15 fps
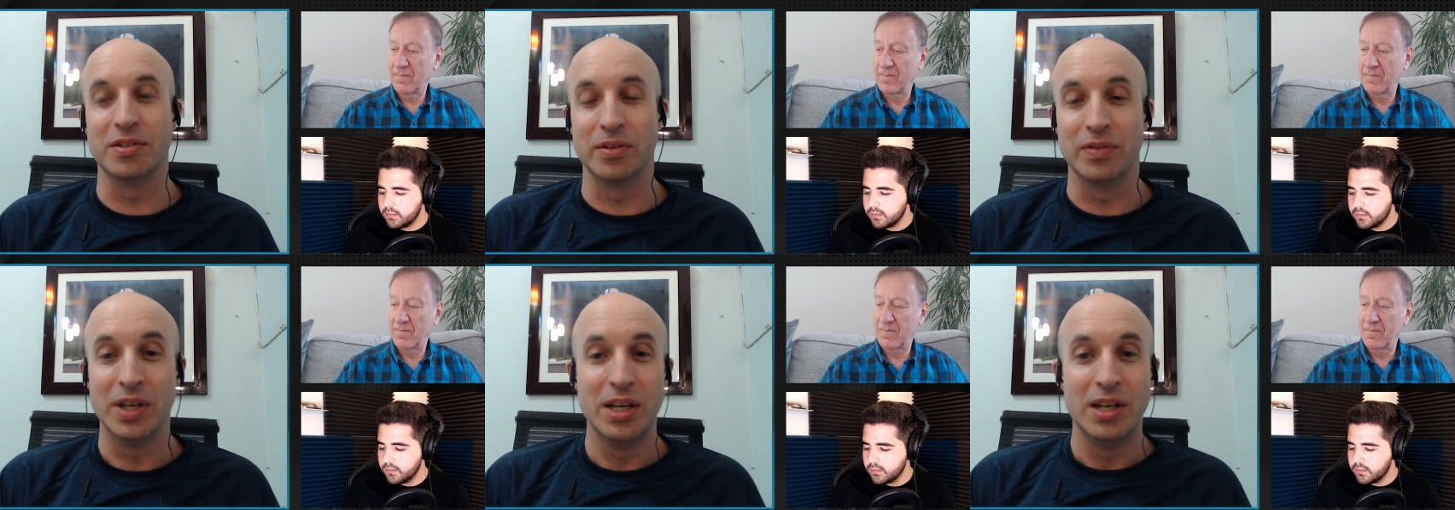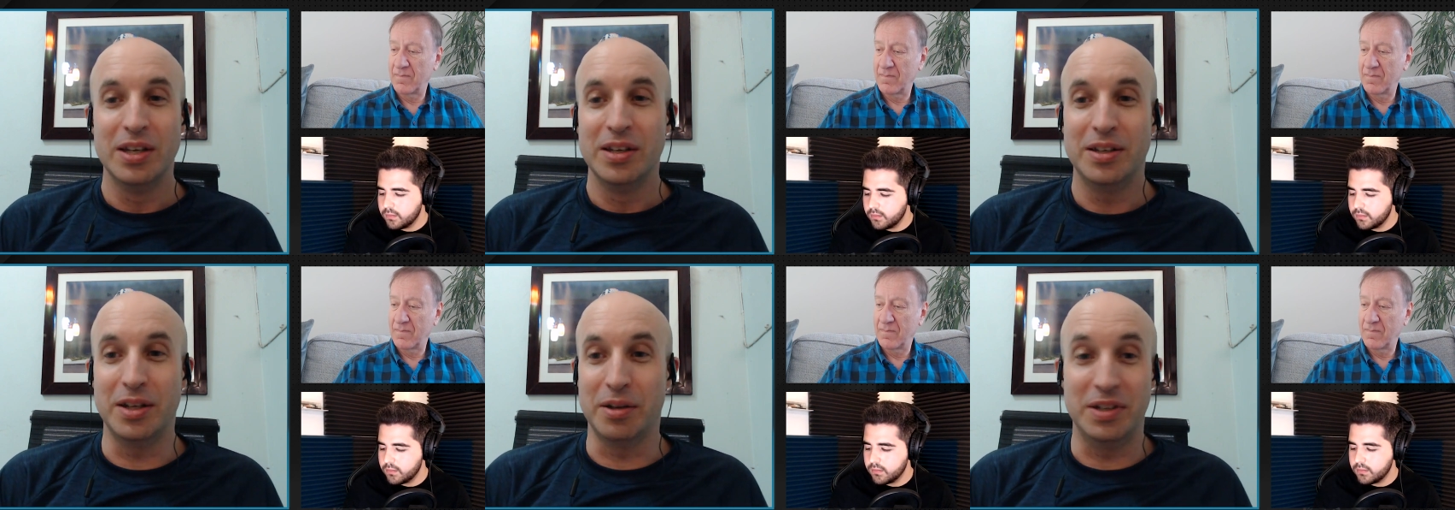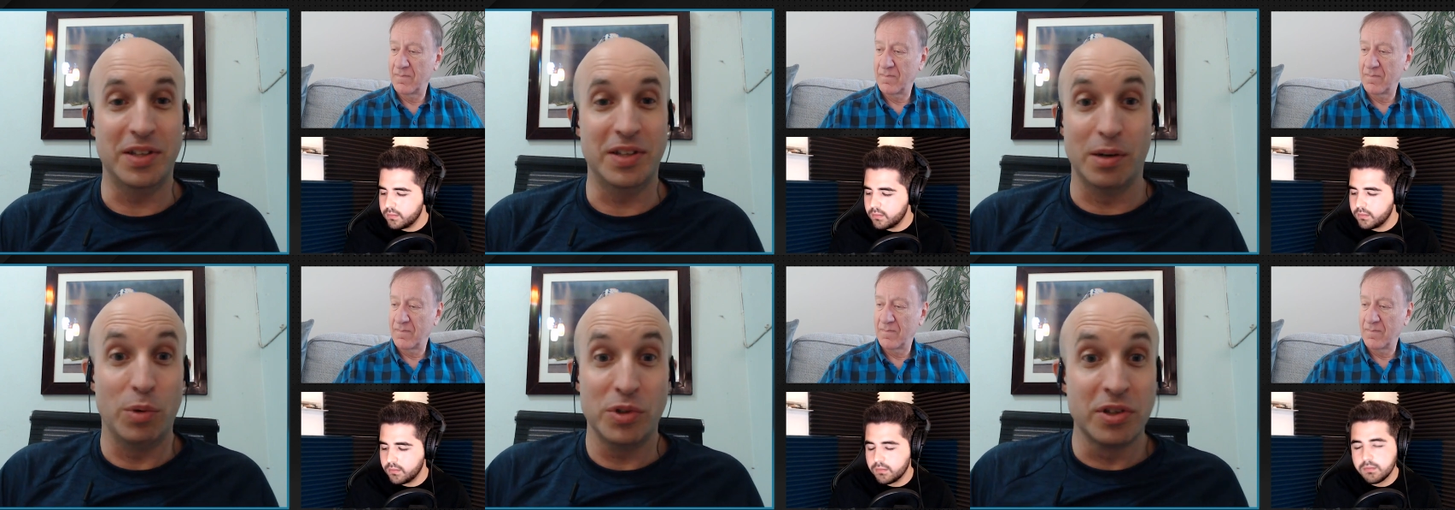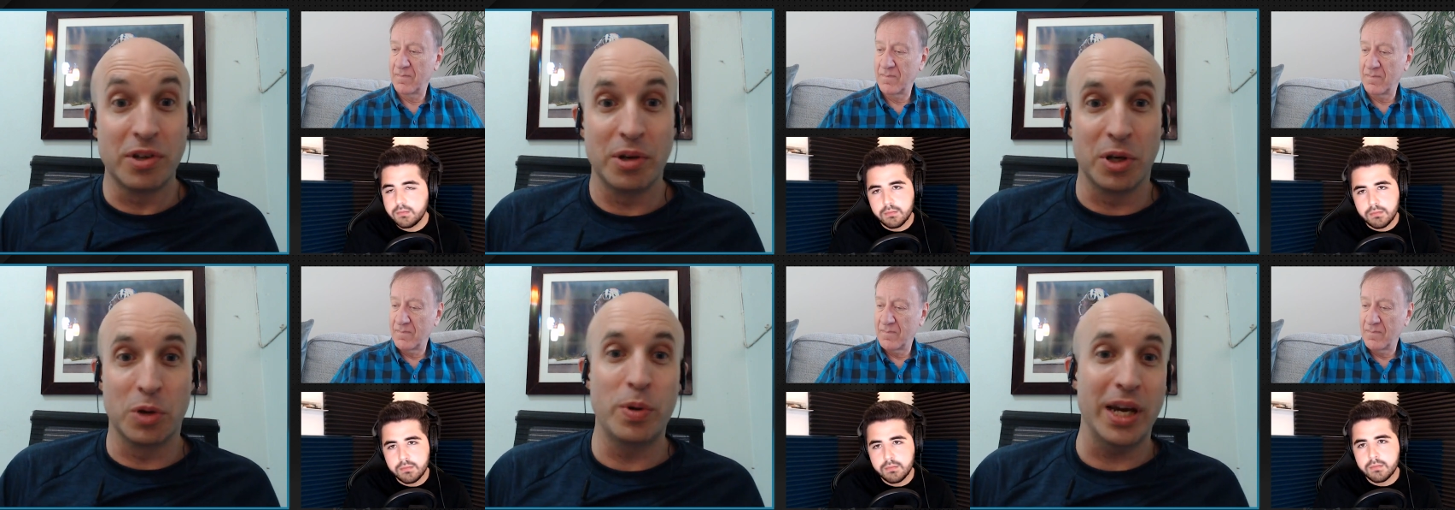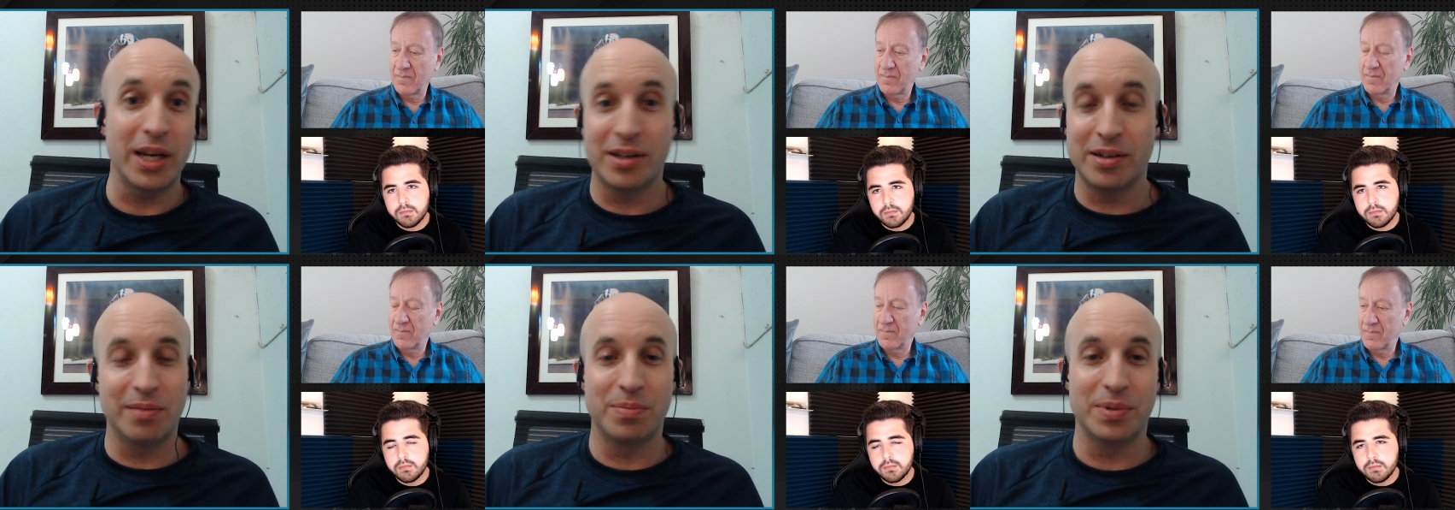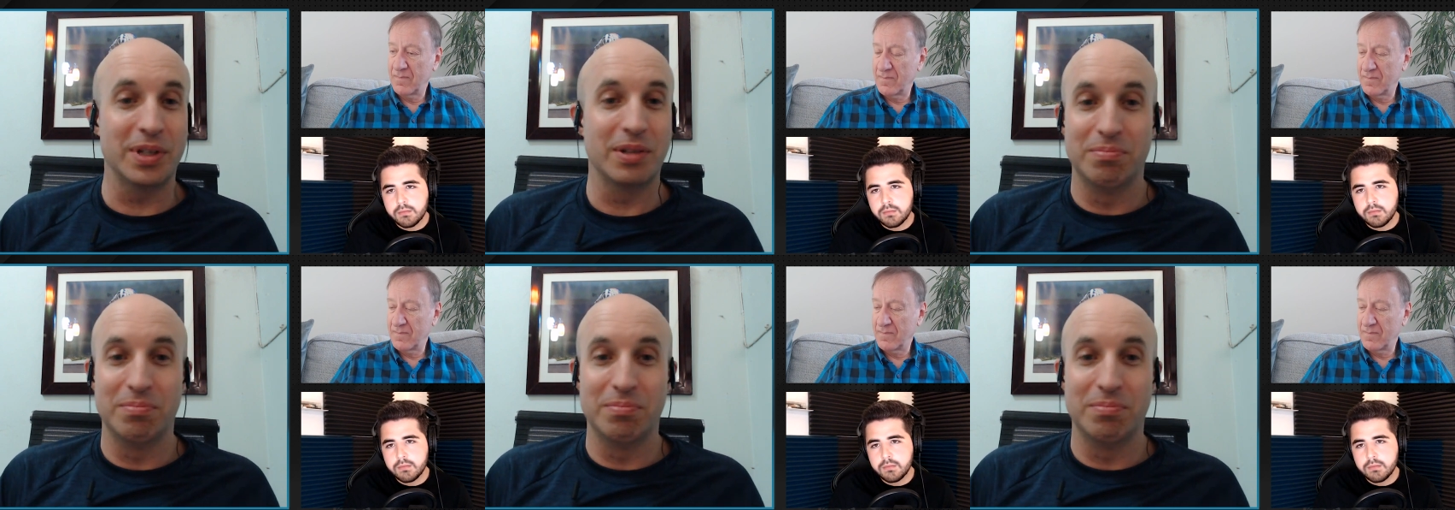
Speaker 1: It's sort of, you know, he said it wasn't going quick,